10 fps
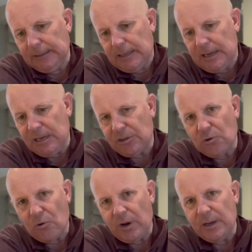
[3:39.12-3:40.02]
his
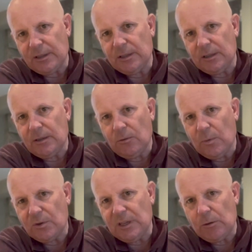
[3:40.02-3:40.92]
story is
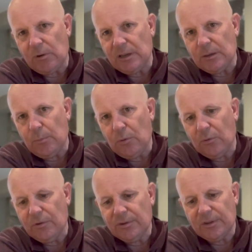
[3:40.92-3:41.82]
almost equally as
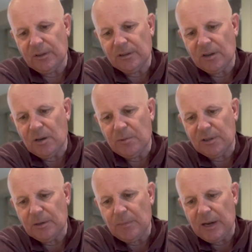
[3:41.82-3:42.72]
important as
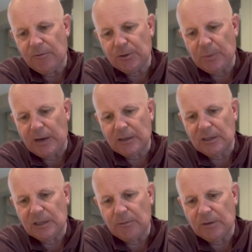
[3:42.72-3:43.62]
Herbert's in many respects,
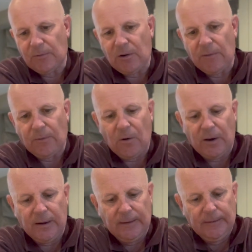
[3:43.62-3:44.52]
because he was a very
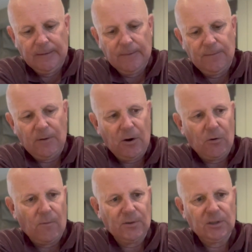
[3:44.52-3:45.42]
fine
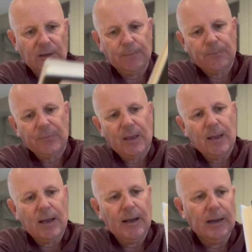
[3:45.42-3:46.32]
officer.
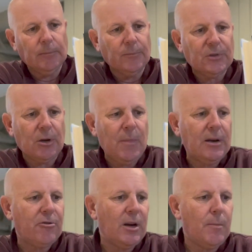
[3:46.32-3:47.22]
So
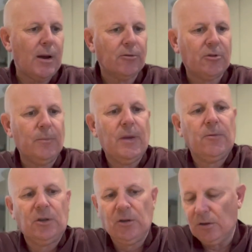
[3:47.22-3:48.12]
Mediterranean Maelstrom, that
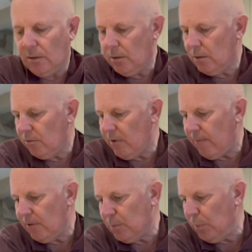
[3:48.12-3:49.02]
was a good
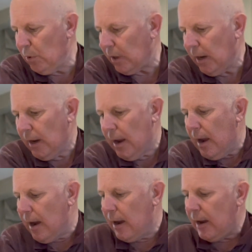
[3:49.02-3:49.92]
reference book.
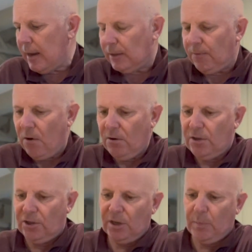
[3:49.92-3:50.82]
As far as
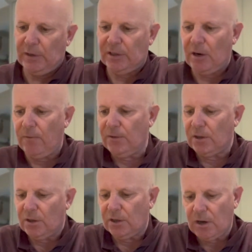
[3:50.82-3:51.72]
the ship itself is
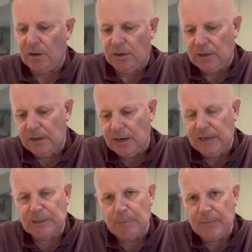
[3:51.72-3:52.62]
concerned, and
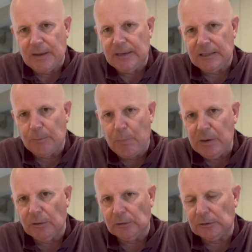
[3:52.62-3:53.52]
its
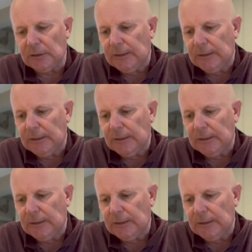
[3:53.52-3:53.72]
build,